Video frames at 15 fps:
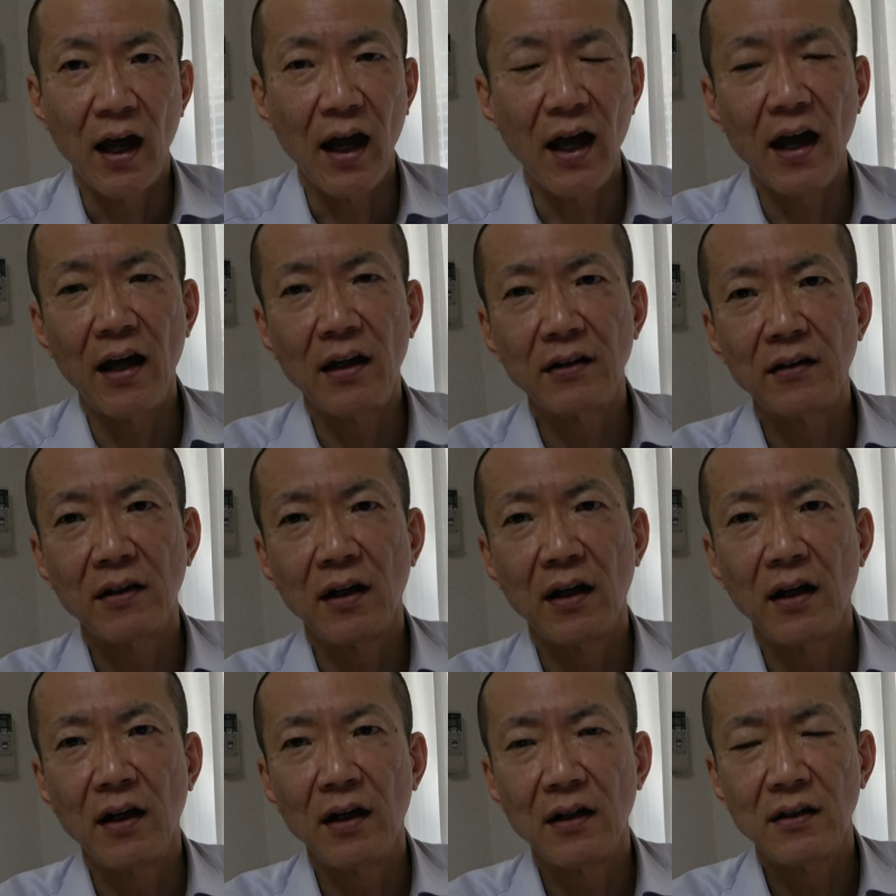And
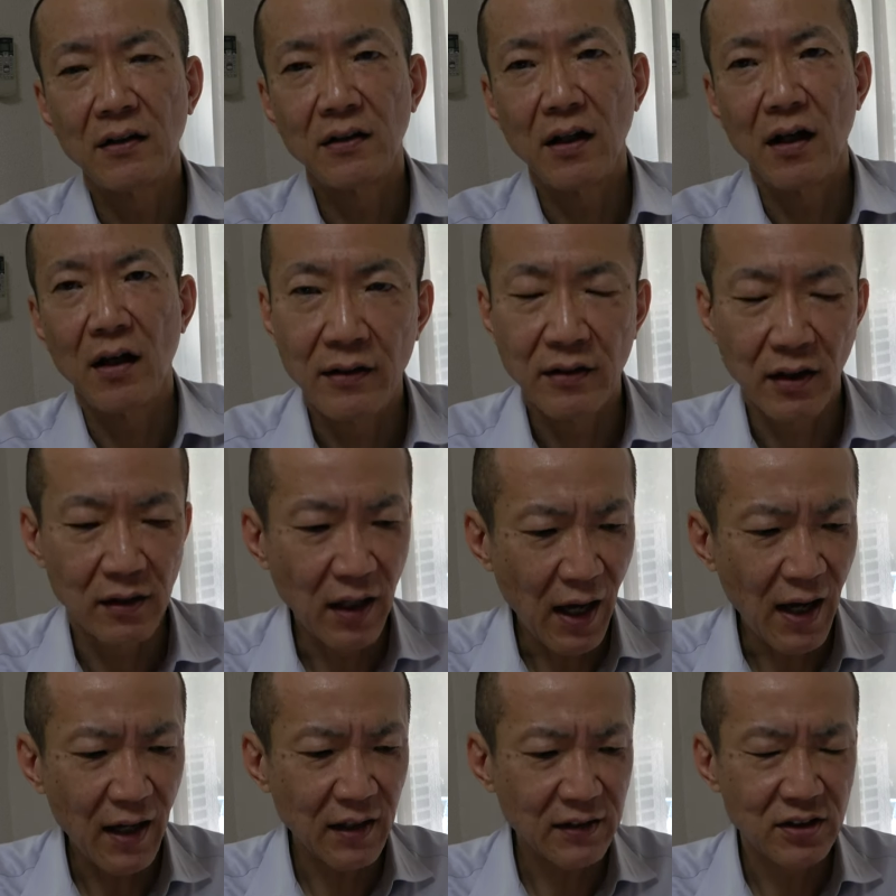the
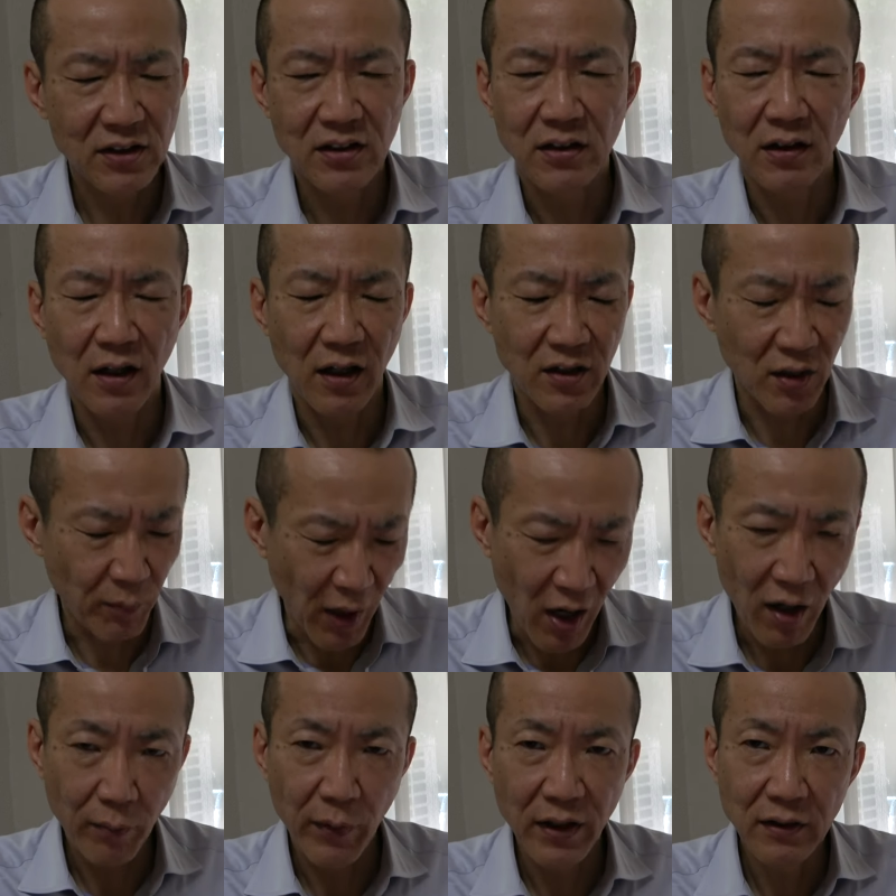last
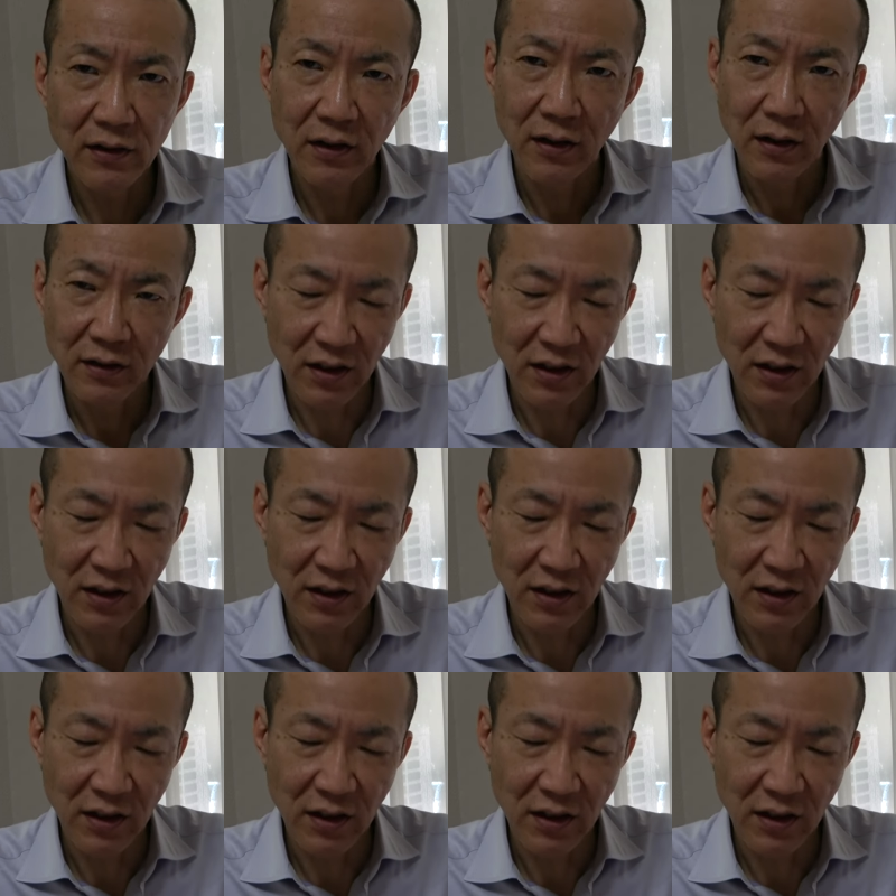department,